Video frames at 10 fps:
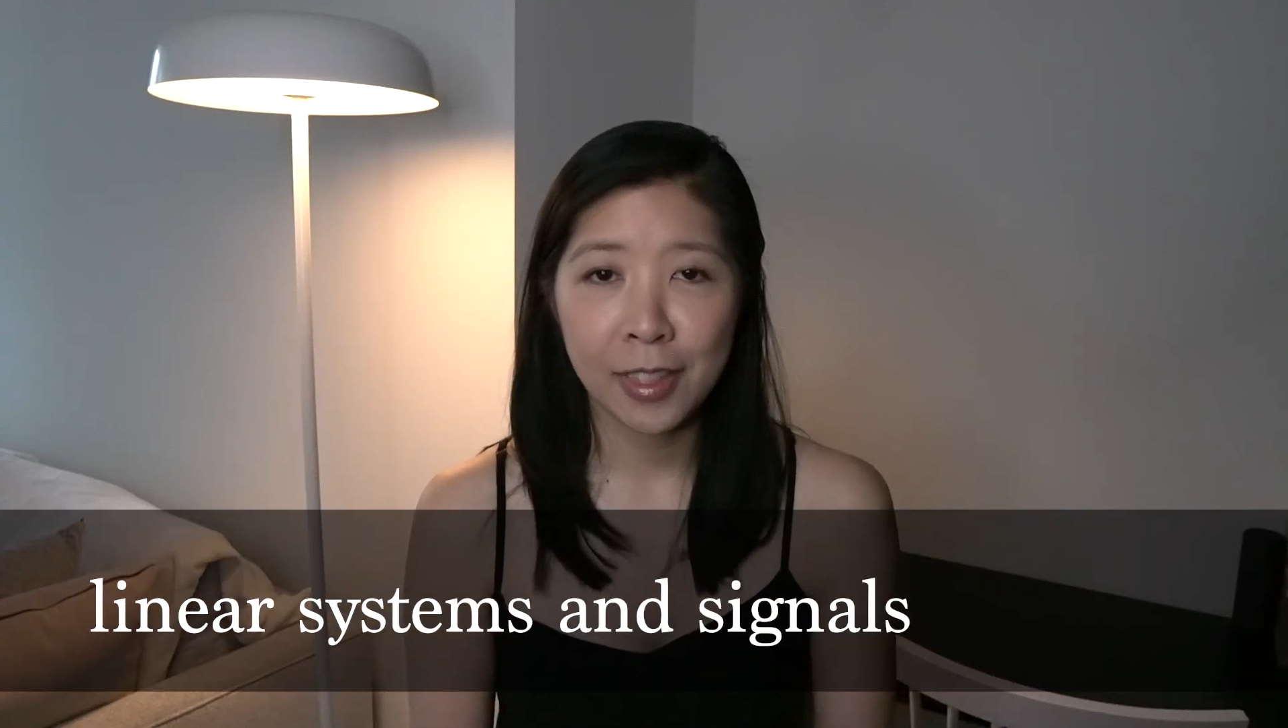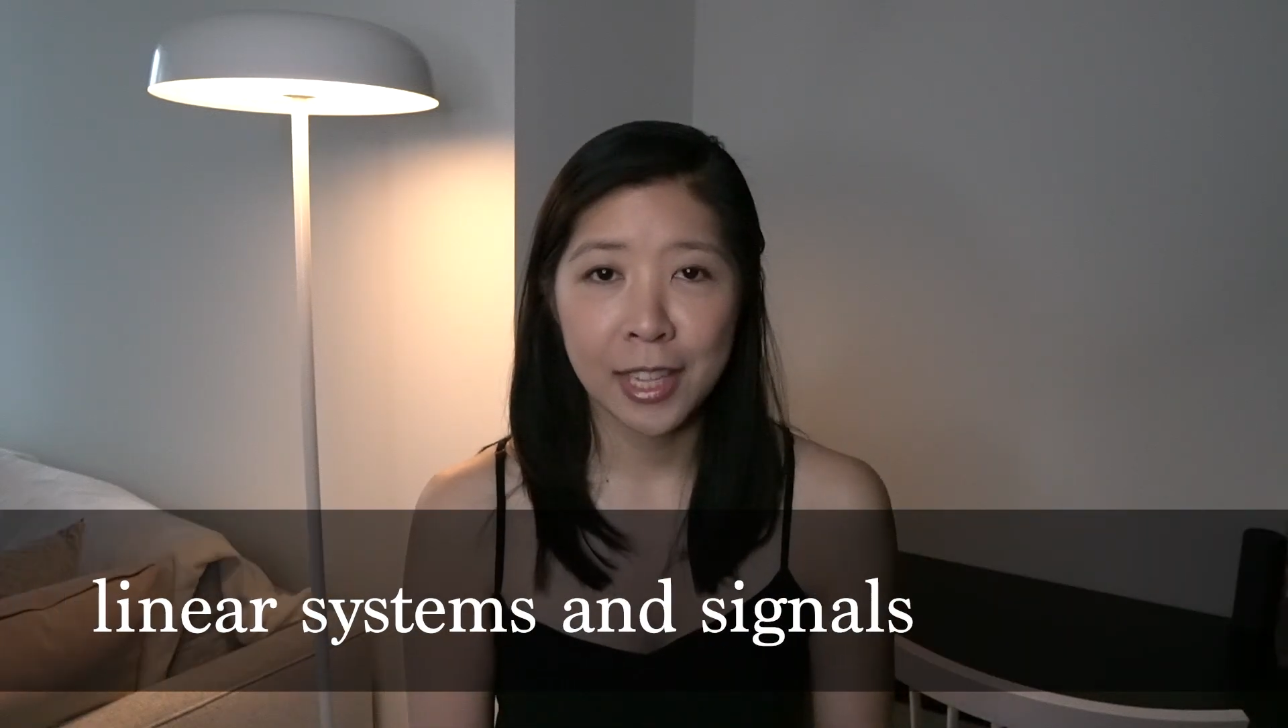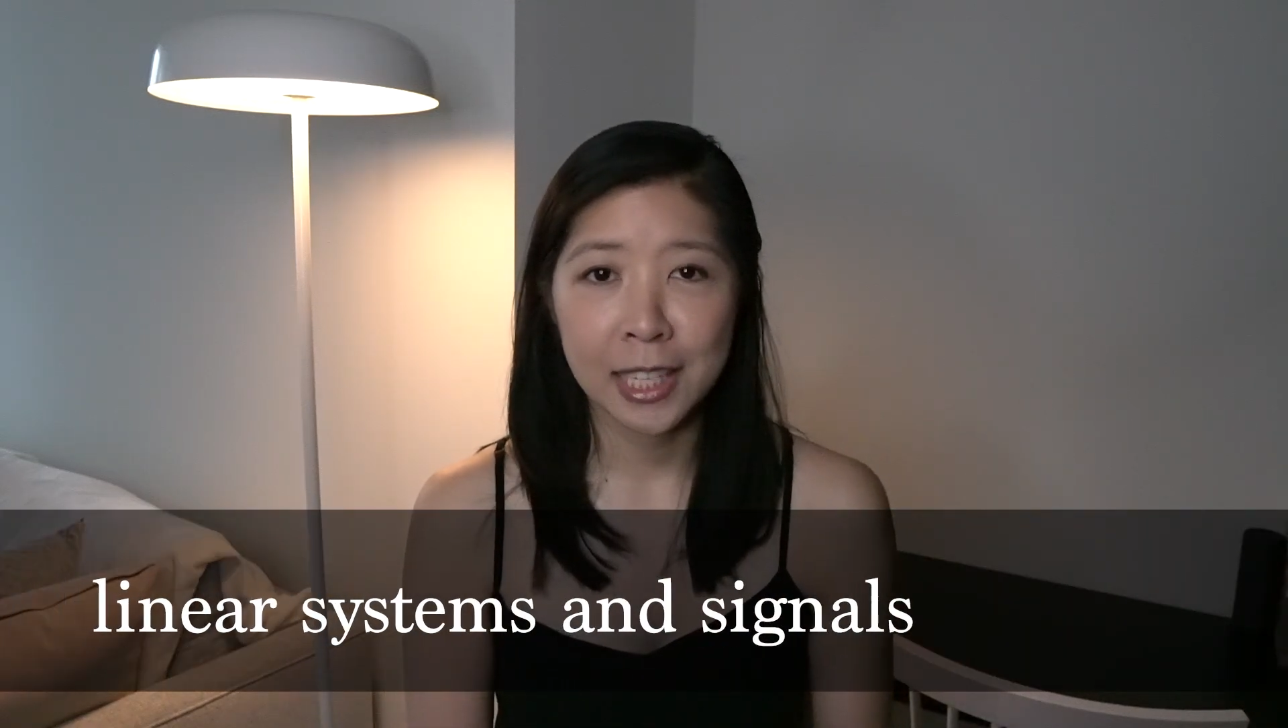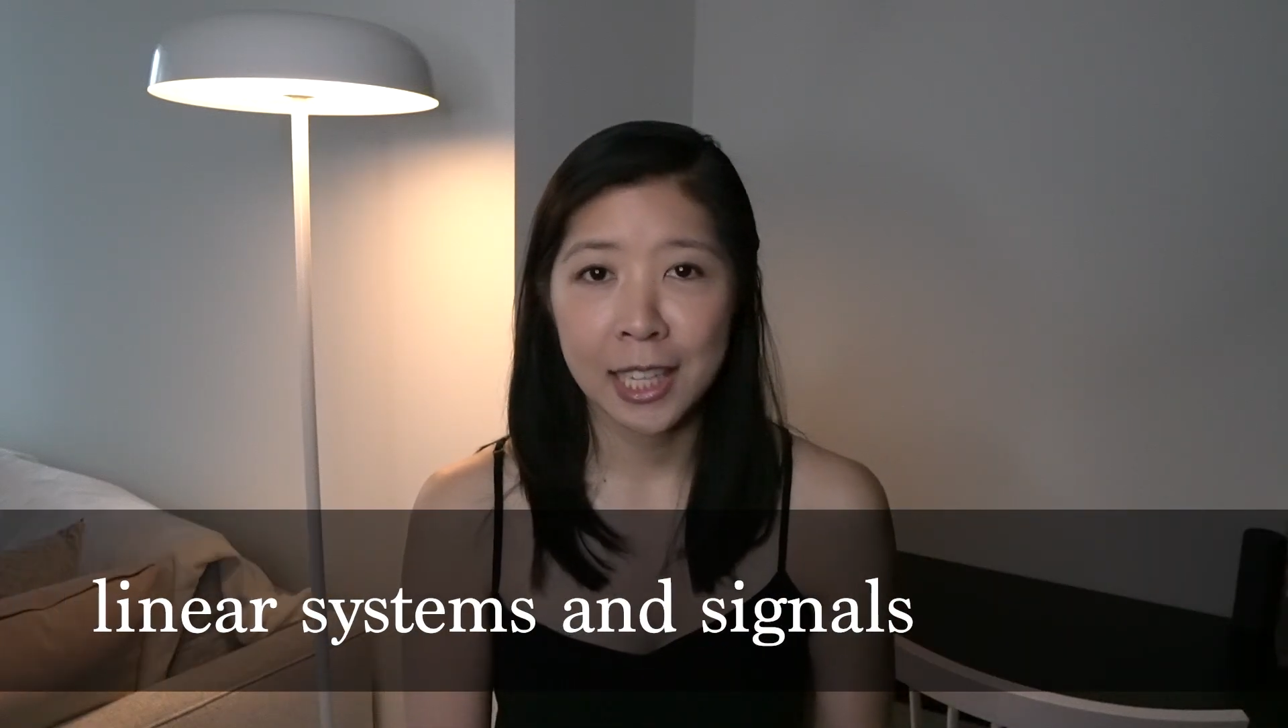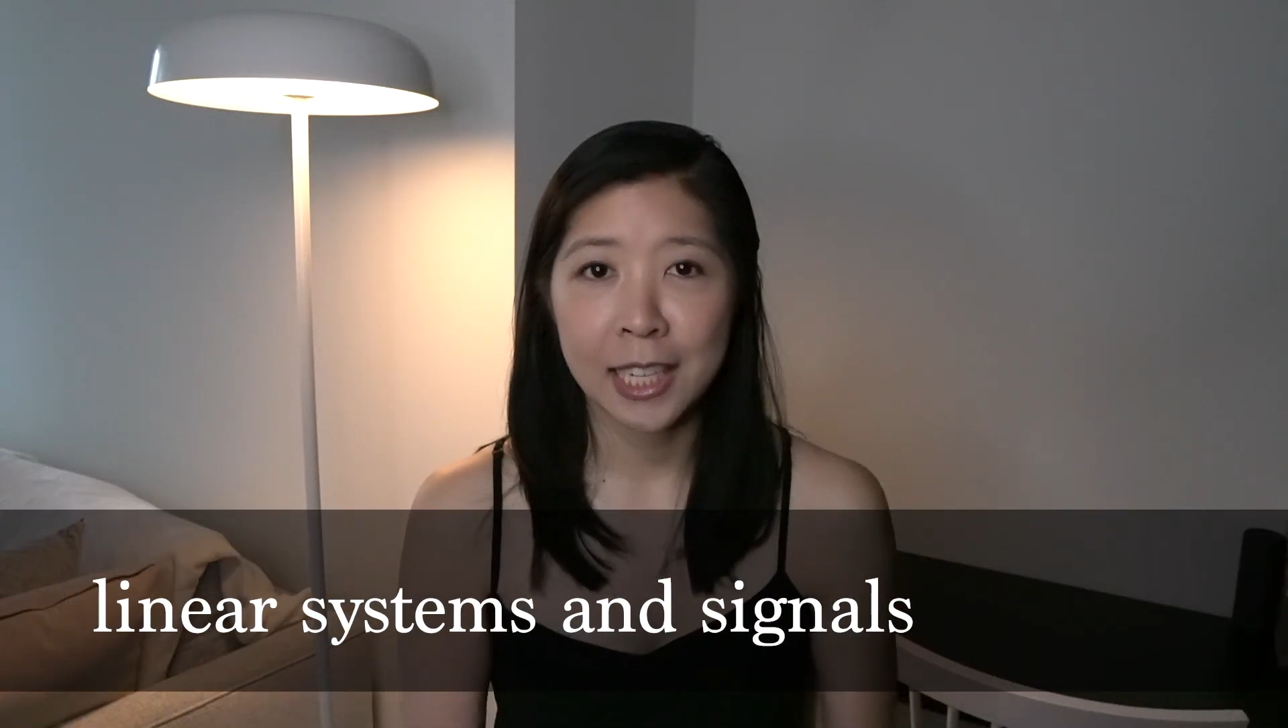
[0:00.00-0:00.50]
on
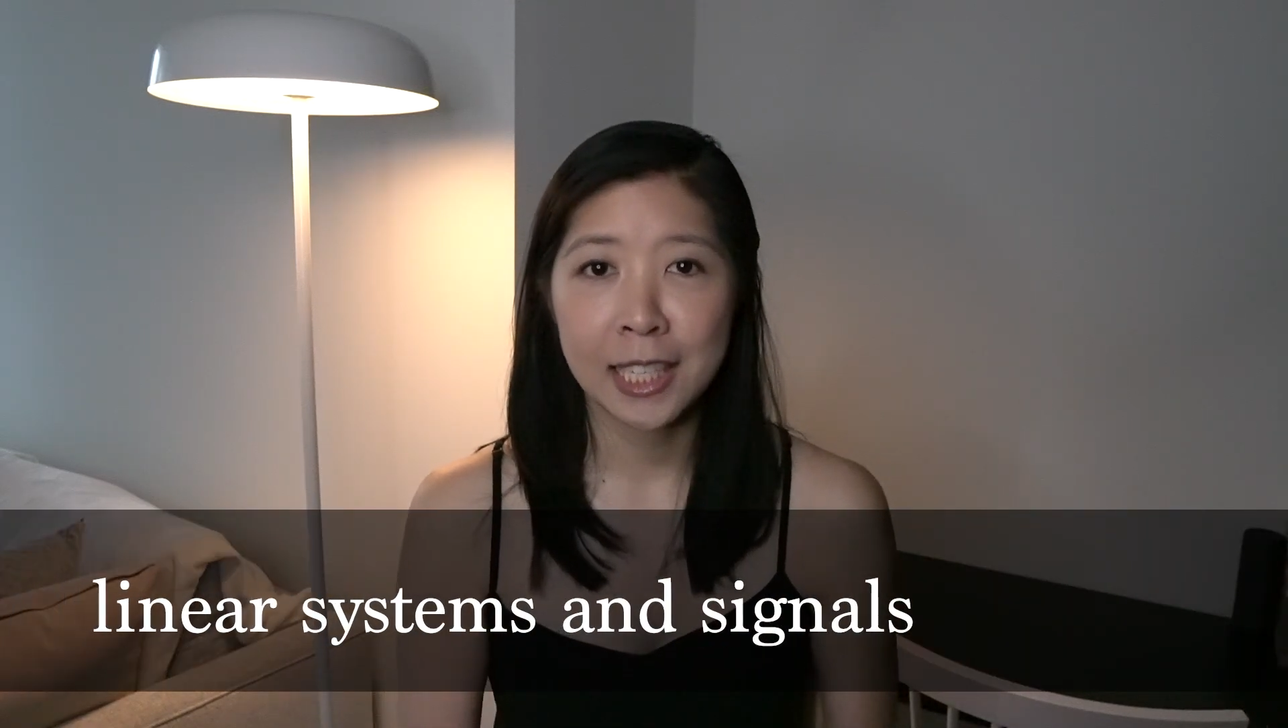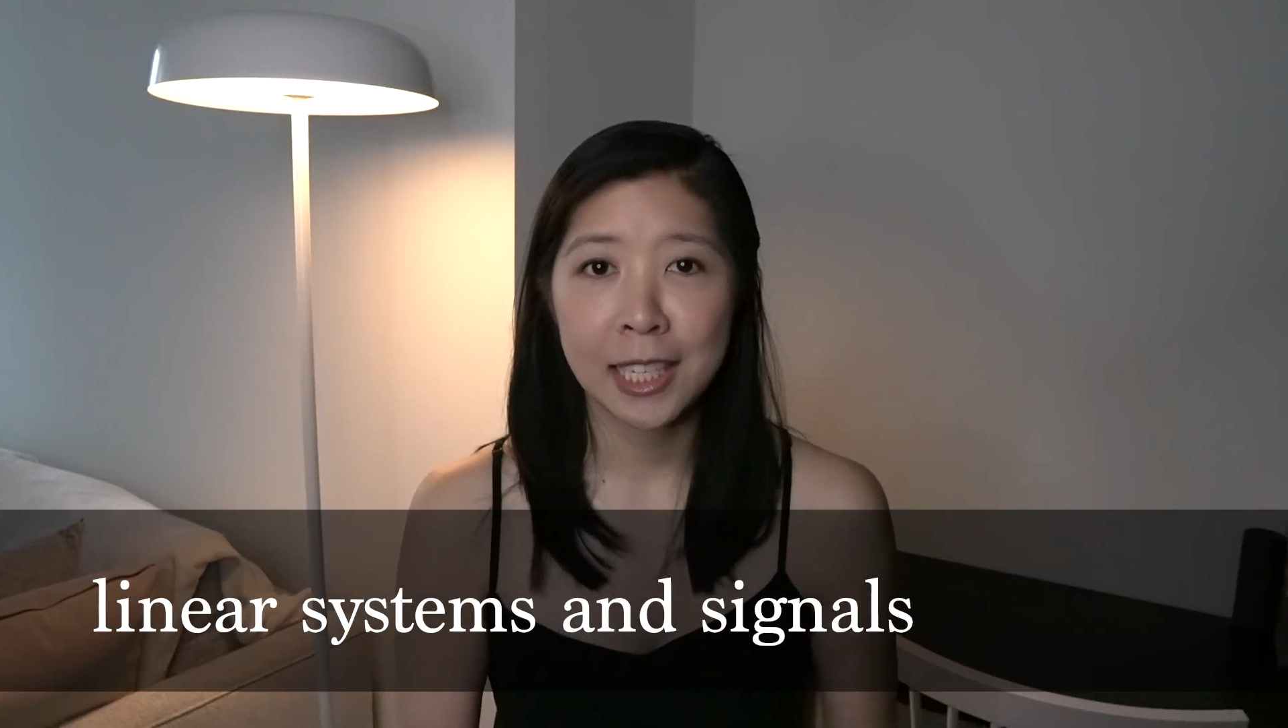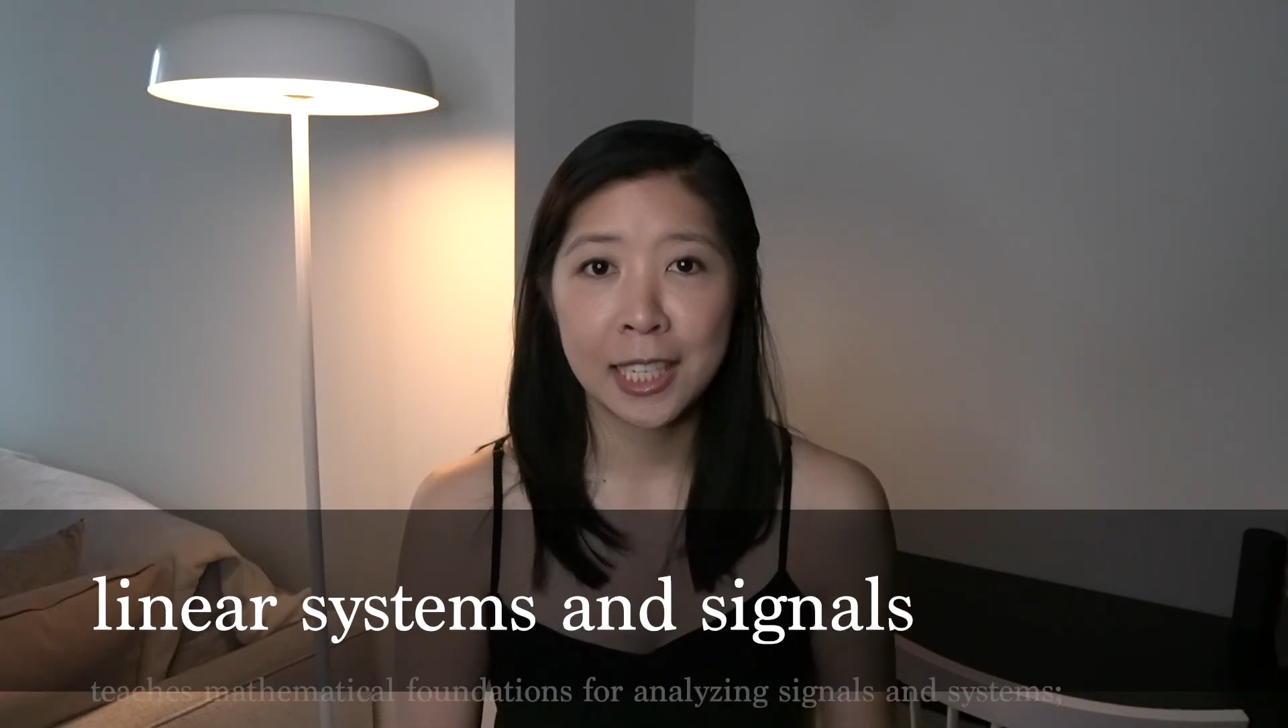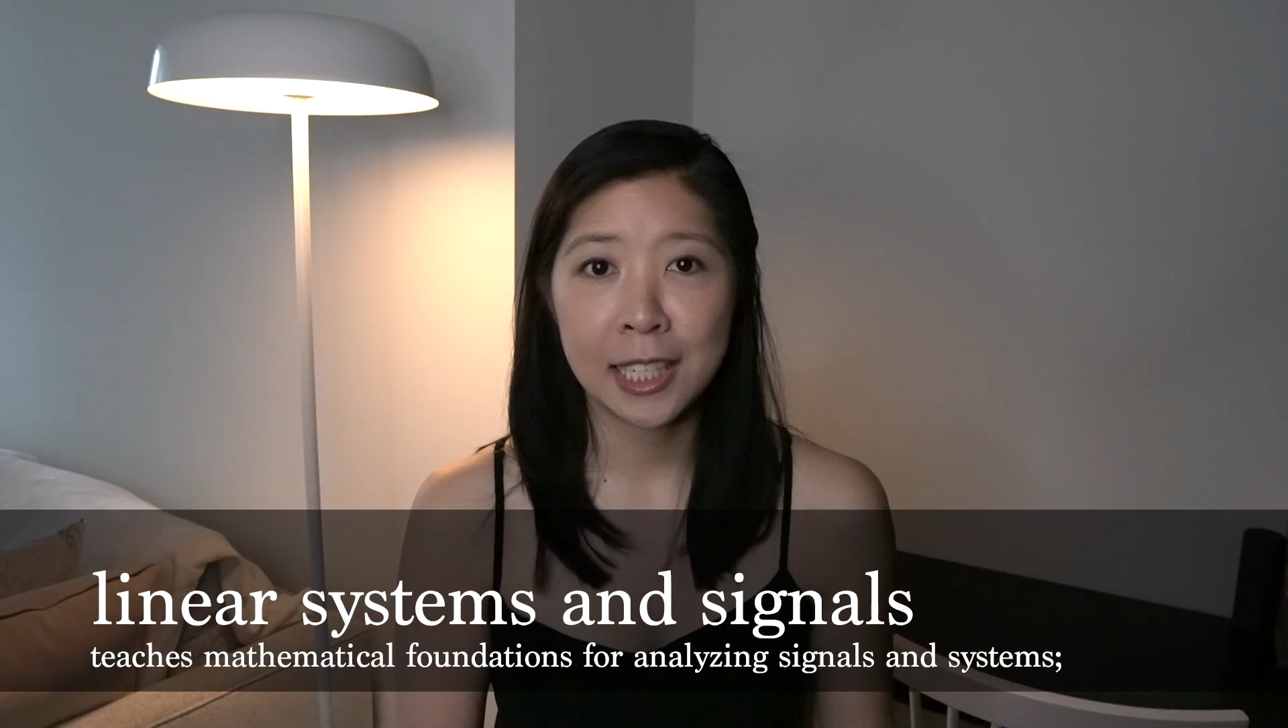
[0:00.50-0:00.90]
this list